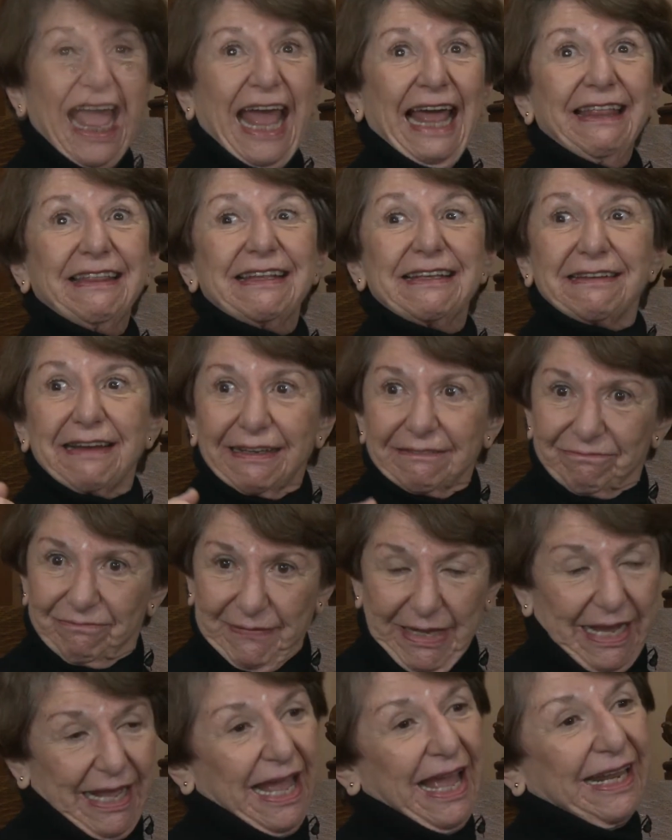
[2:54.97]
and
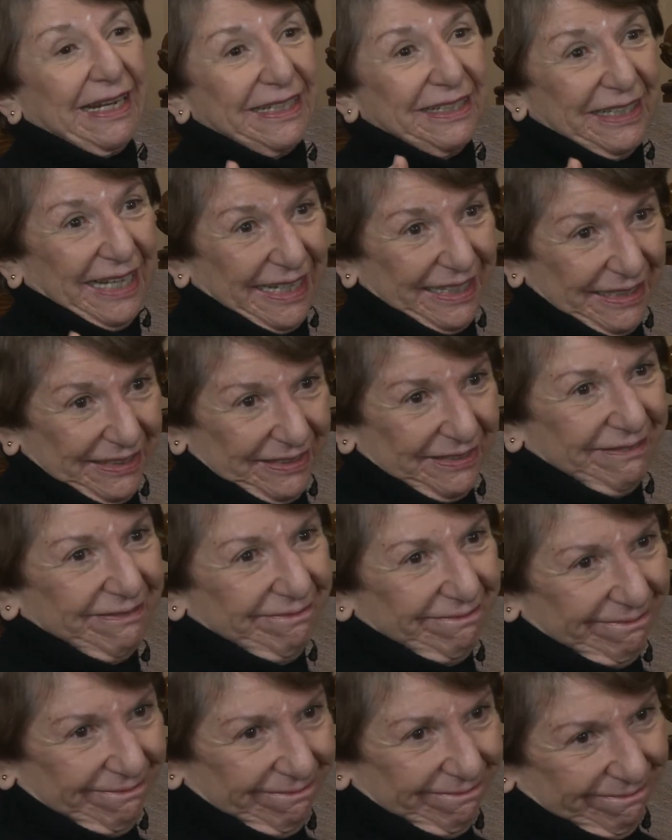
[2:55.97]
I had it like
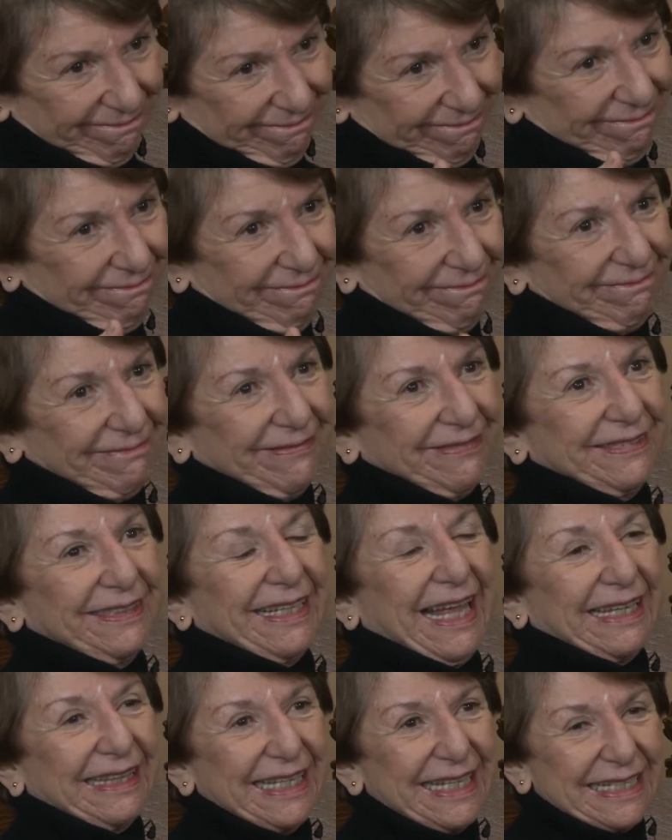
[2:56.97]
yeah.
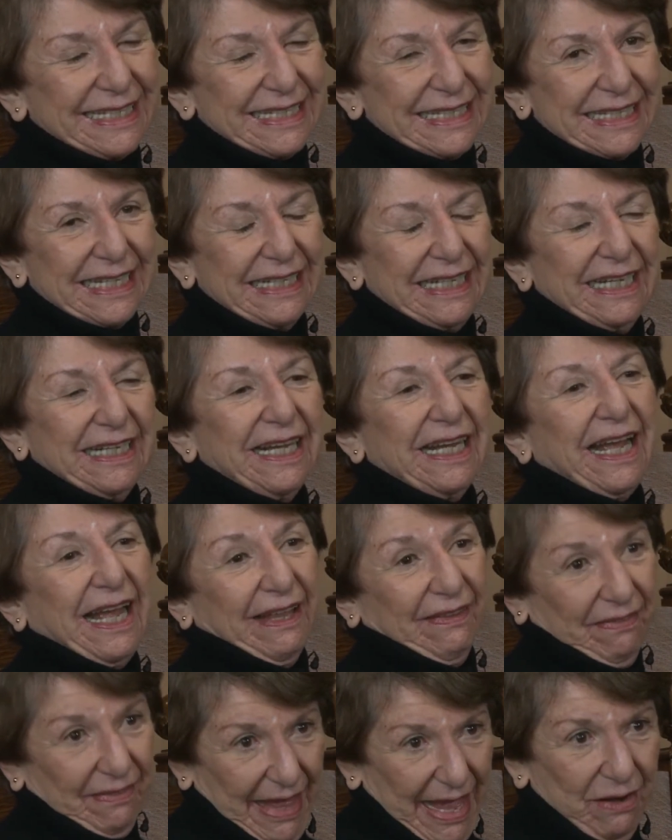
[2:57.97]
like this.
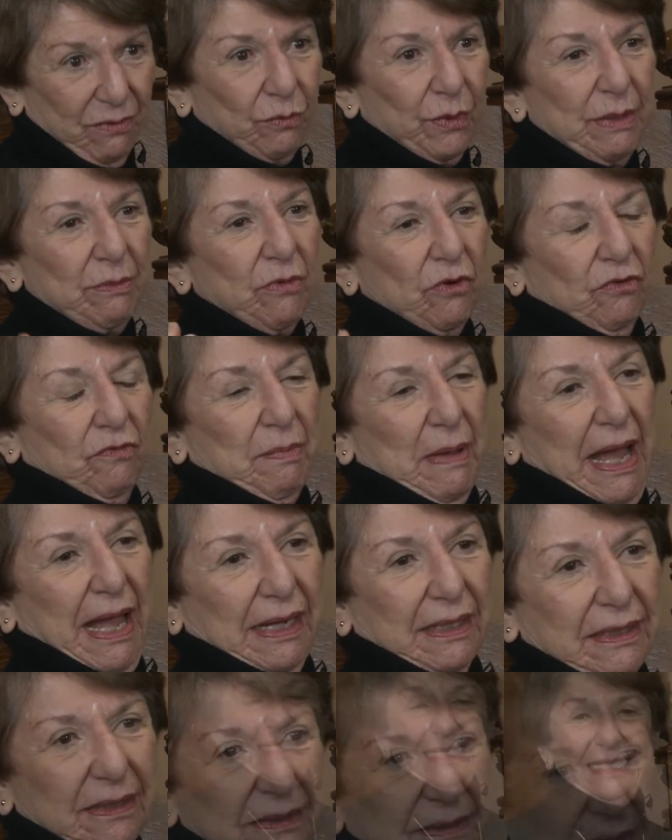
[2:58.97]
And then we moved
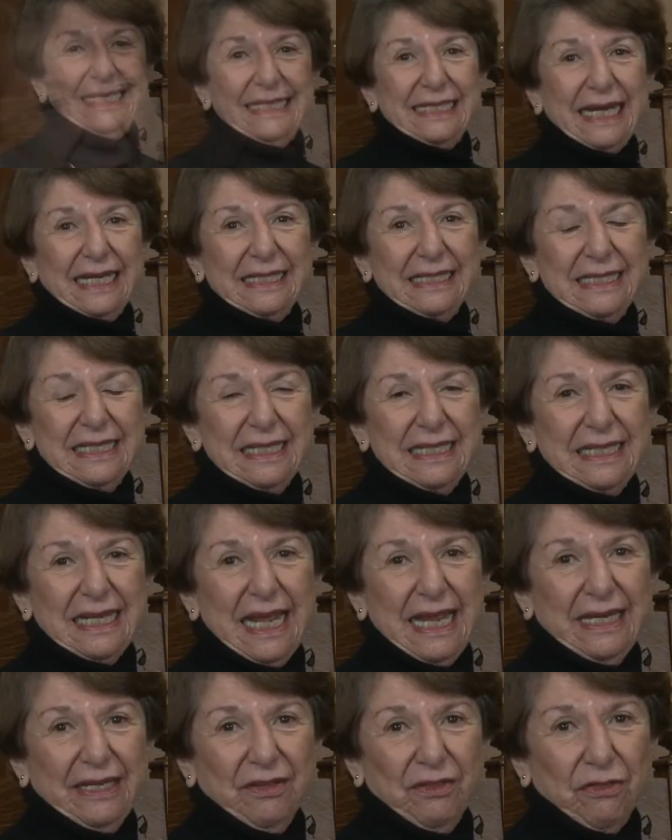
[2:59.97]
back in
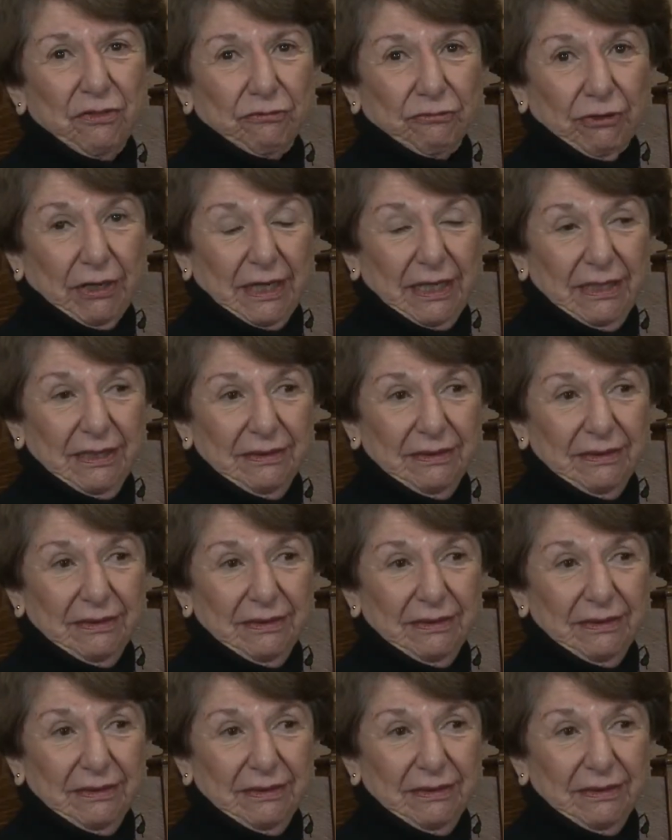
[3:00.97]
1983.